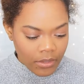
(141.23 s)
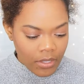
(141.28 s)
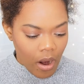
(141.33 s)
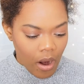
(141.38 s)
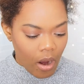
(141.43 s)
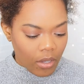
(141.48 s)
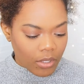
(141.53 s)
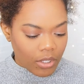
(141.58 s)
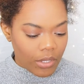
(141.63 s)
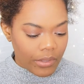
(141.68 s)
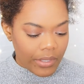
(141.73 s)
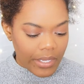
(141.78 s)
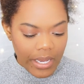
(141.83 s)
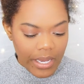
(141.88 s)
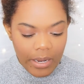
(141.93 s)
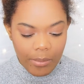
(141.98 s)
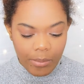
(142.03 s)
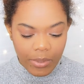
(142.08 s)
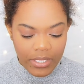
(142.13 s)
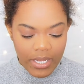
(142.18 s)
Also, the
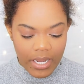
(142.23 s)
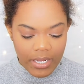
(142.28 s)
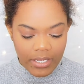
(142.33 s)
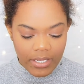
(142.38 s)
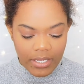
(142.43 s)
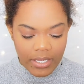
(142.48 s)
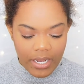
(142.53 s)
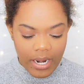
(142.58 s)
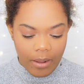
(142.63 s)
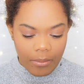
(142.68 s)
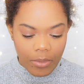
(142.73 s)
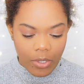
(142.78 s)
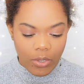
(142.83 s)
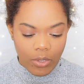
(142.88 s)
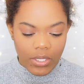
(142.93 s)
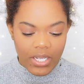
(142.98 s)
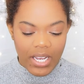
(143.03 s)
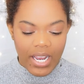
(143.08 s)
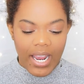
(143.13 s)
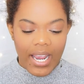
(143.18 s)
heat protectant that I'm
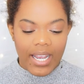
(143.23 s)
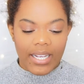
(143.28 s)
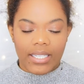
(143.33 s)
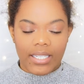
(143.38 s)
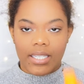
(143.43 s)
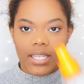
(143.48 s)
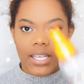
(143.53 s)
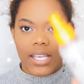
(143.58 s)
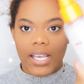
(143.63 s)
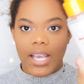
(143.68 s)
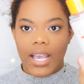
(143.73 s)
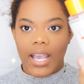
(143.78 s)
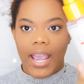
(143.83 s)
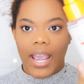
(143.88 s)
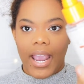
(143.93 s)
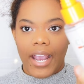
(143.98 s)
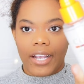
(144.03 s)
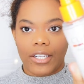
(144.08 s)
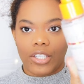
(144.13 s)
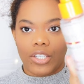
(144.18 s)
using is the
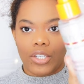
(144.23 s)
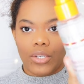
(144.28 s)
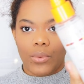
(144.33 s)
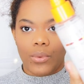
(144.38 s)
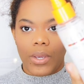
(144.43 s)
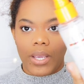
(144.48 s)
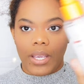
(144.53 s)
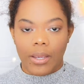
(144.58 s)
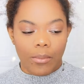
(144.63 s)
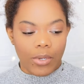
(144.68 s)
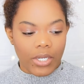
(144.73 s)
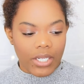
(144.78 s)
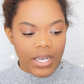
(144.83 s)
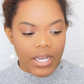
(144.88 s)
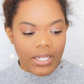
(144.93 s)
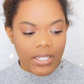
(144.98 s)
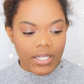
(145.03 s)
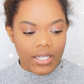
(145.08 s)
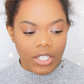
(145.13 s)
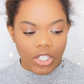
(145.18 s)
KINKY heat
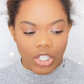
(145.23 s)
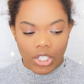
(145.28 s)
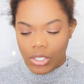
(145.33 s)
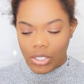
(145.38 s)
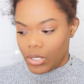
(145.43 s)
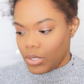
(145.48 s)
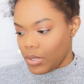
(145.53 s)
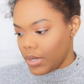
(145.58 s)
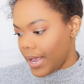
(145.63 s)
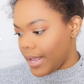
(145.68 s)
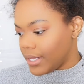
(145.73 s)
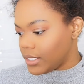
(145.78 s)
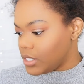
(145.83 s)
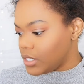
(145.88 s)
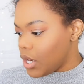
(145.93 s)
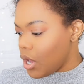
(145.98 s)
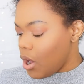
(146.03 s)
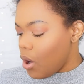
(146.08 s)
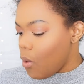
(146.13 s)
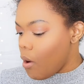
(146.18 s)
protectant, just so you guys
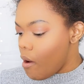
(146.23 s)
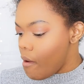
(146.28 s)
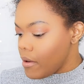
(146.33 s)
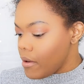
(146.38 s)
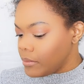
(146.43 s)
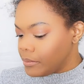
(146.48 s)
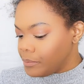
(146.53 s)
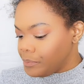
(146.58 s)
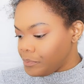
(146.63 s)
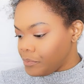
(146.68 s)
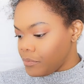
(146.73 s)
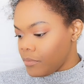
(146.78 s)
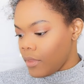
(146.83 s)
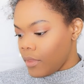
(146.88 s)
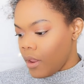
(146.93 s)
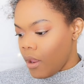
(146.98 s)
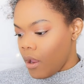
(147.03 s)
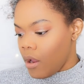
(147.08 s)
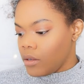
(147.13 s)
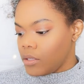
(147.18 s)
know.
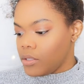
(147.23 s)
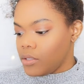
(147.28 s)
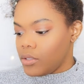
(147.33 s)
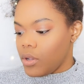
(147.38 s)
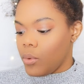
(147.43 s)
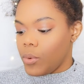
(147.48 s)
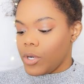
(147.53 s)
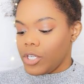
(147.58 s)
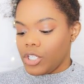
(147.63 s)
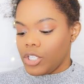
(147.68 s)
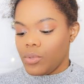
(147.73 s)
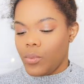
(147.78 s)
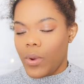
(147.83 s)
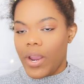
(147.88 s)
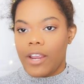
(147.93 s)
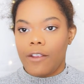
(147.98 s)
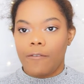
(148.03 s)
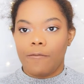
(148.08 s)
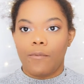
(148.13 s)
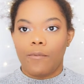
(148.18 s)
So we're just
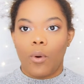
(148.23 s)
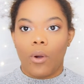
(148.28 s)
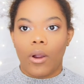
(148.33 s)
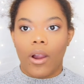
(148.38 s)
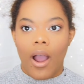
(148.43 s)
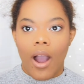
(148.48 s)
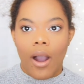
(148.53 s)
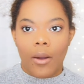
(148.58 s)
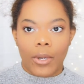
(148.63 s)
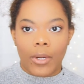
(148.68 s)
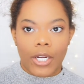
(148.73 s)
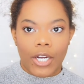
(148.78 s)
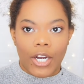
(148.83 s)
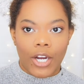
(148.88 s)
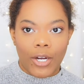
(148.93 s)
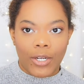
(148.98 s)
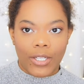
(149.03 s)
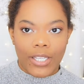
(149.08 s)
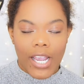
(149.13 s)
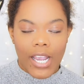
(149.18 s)
waiting for our
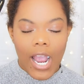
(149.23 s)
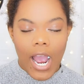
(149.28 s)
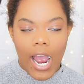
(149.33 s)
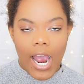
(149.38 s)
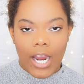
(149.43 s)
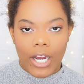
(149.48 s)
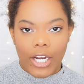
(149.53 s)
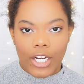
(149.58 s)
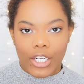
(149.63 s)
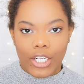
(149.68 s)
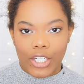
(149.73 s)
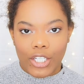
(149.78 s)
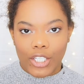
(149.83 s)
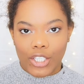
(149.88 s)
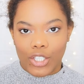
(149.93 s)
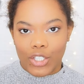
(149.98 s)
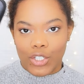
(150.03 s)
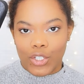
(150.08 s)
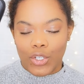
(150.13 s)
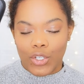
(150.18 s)
curling iron
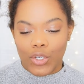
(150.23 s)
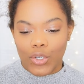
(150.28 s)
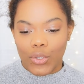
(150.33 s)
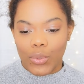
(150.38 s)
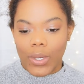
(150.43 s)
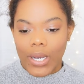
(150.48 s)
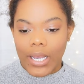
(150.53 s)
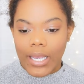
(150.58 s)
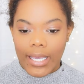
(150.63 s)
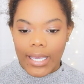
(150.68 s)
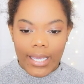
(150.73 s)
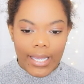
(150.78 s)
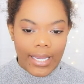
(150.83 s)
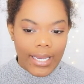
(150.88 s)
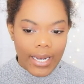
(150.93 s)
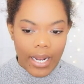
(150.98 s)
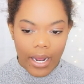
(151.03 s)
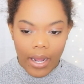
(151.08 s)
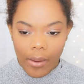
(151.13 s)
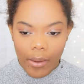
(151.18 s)
to
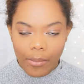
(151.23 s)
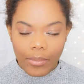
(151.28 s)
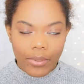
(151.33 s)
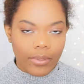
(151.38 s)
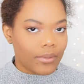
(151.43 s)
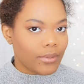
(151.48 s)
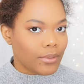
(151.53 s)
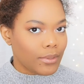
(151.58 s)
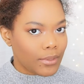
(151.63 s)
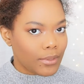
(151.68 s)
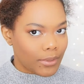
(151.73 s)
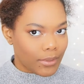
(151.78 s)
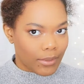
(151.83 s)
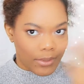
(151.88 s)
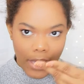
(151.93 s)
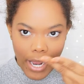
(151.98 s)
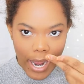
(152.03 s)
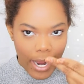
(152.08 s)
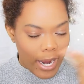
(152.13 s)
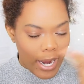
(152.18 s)
heat up,
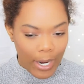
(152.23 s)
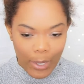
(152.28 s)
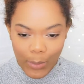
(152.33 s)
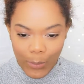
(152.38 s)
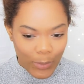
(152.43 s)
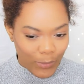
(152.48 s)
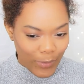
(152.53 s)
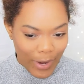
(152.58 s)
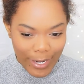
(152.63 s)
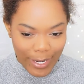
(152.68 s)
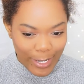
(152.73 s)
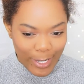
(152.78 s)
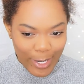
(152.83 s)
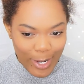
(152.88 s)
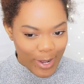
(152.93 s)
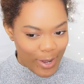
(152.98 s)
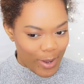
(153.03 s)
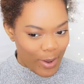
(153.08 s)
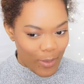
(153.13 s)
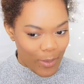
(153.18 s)
and we're ready to
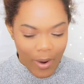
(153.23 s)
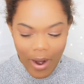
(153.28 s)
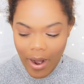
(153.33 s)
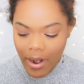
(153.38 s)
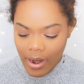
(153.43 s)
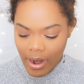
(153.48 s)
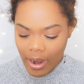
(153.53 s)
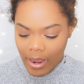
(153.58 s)
go.